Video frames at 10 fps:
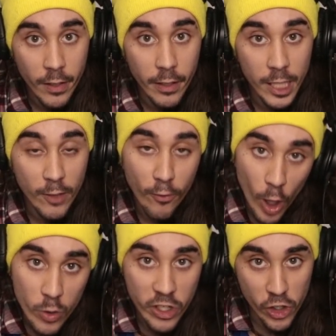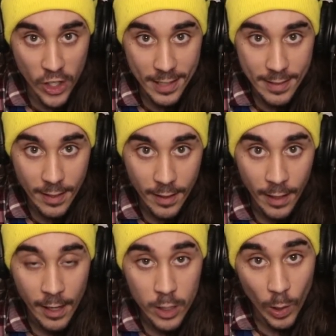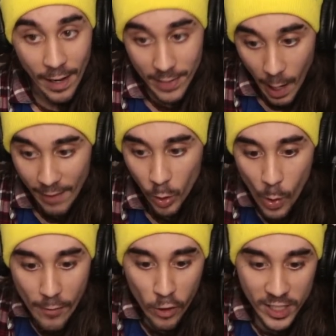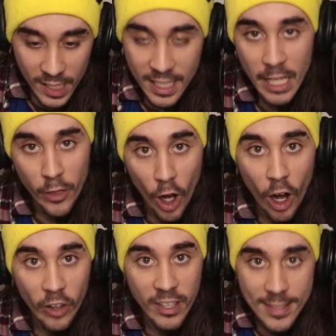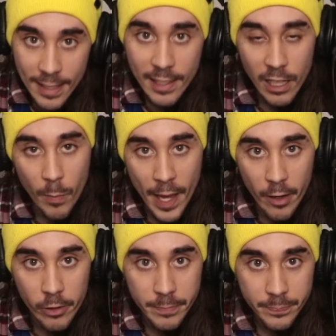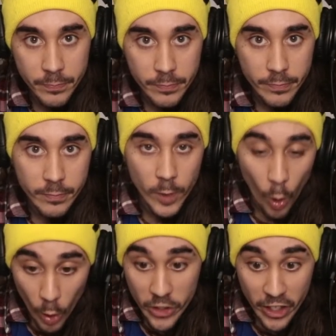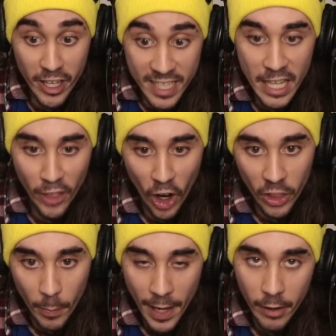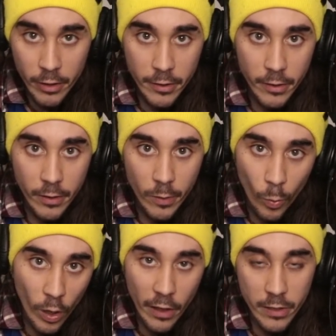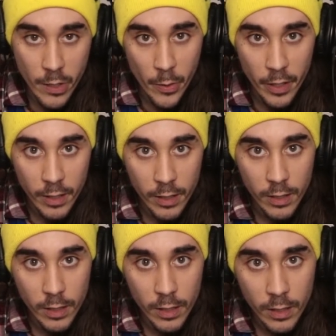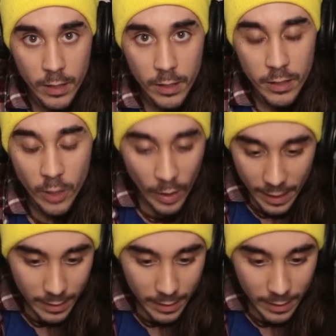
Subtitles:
It's frozen shit. So now I have to wait for it to de-thaw to send it in the mail. Or it's going to de-thaw in the mail. One of the two. So